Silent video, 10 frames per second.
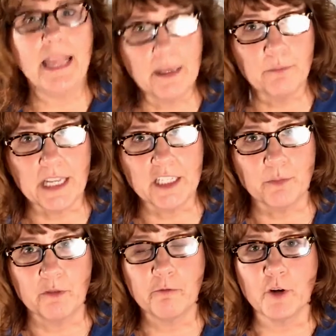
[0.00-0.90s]
hand
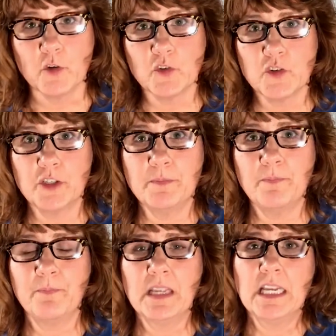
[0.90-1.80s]
placement first.
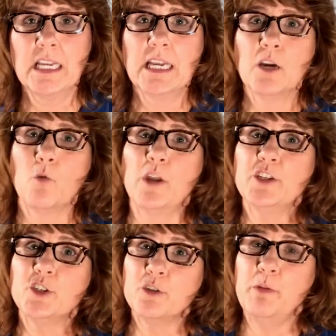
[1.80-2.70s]
We
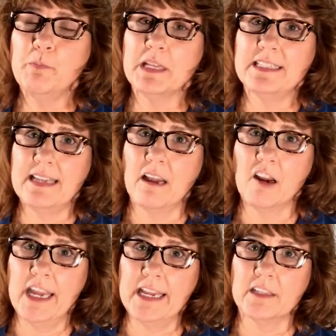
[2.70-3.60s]
should be placing
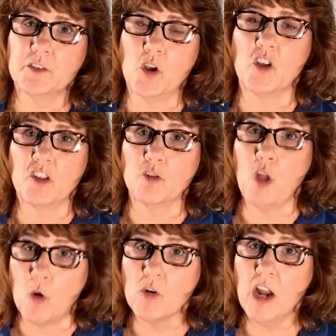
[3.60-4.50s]
our hands on the
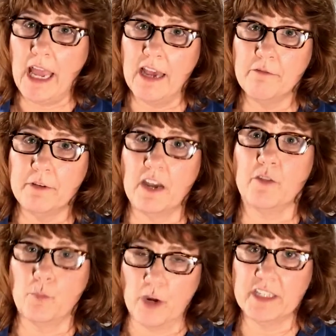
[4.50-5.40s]
lower half of
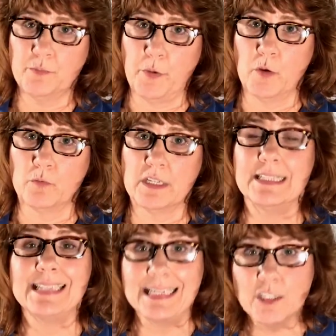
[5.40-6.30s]
the breastbone,
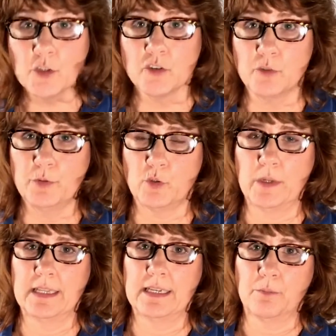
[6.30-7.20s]
centered
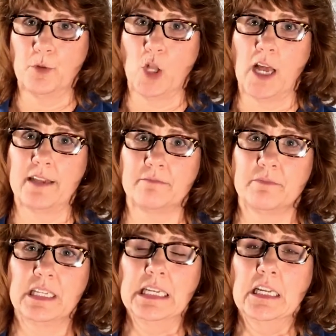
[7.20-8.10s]
between the nipple line.
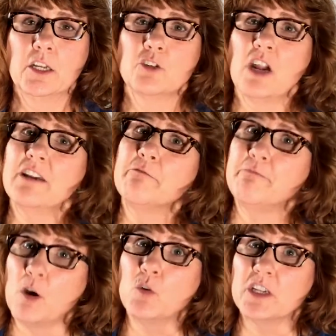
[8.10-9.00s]
Try to
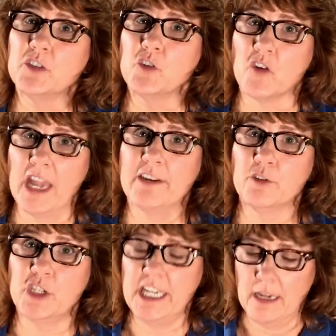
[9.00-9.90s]
focus your
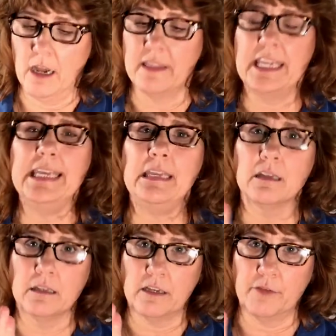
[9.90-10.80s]
energy on the
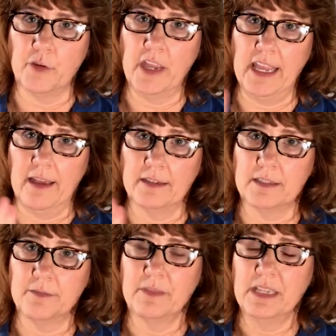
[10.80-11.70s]
heel of your hand.
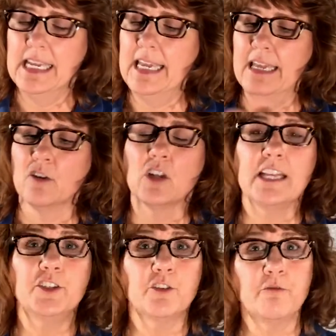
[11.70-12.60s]

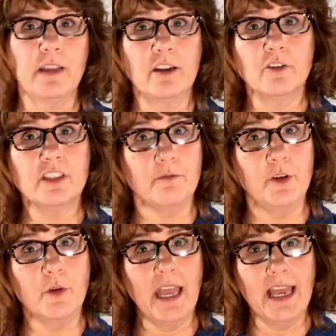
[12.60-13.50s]
Interlace your fingers if
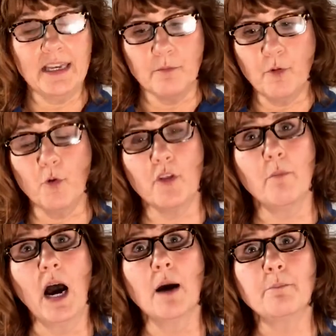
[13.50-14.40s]
you can and pull
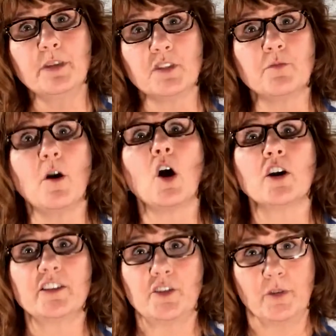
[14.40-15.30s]
them up as far
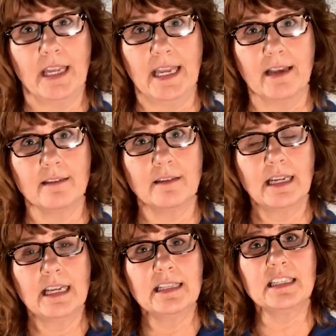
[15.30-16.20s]
as you can.
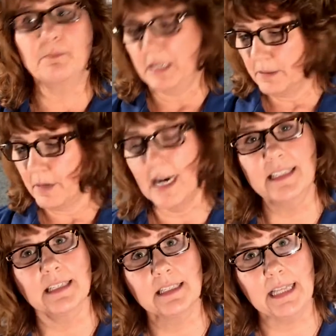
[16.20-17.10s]
This
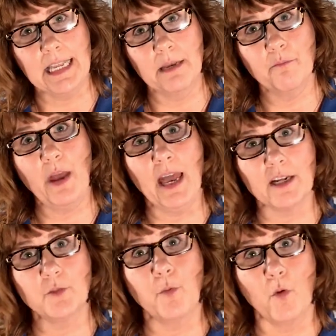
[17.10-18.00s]
minimizes the
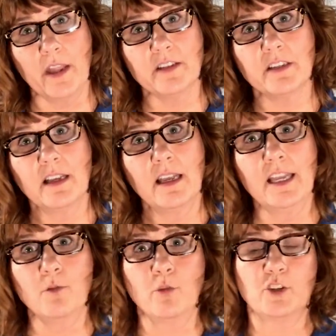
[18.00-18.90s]
impact point
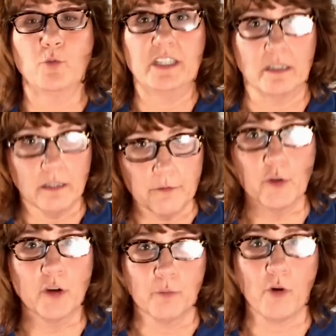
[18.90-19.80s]
in which we deliver
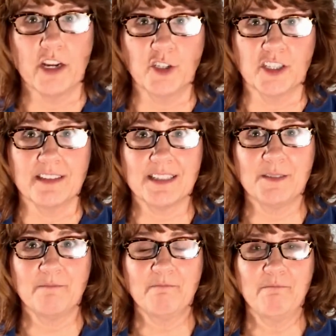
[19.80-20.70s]
compressions.
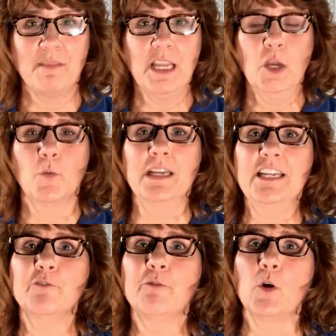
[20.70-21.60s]
We
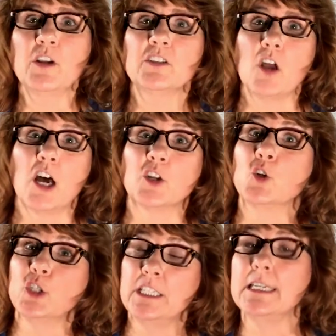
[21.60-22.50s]
need to focus on a
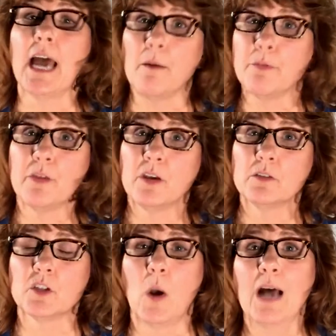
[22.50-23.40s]
good depth.
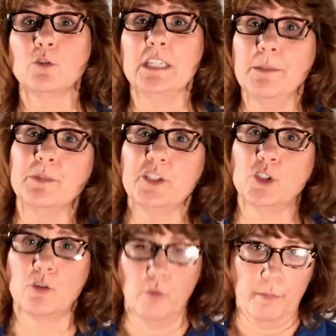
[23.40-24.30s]
So how deeply
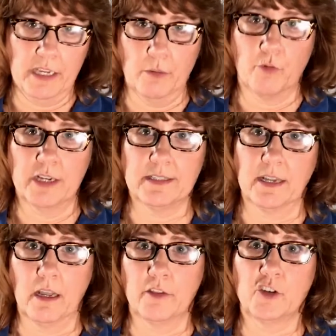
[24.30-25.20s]
should we be compressing
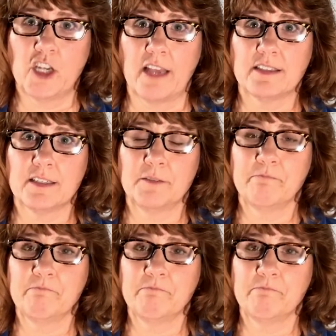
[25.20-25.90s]
on the chest?